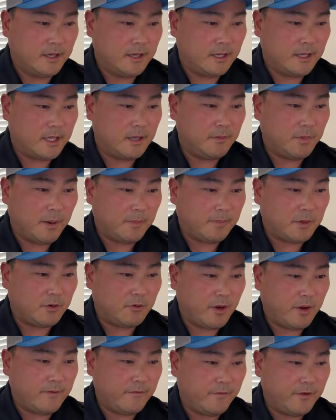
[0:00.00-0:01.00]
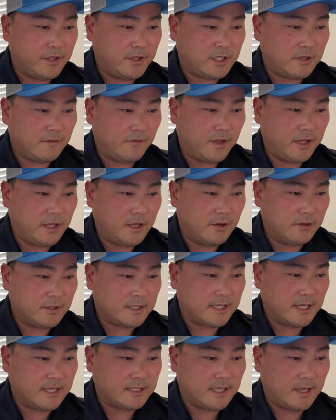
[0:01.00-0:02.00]
Keep up the great fishing videos.
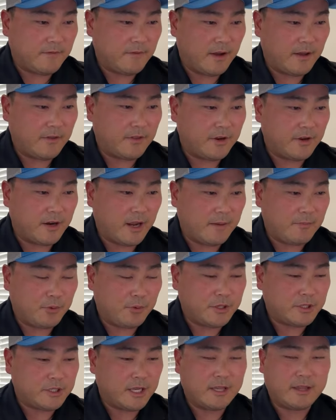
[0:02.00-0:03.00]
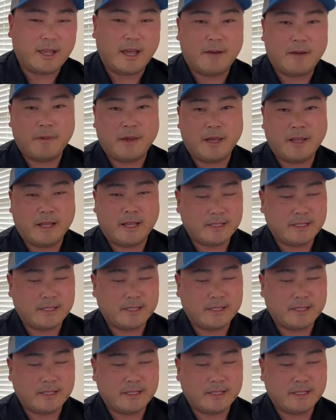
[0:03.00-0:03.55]
Stay safe out there. I appreciate that, man.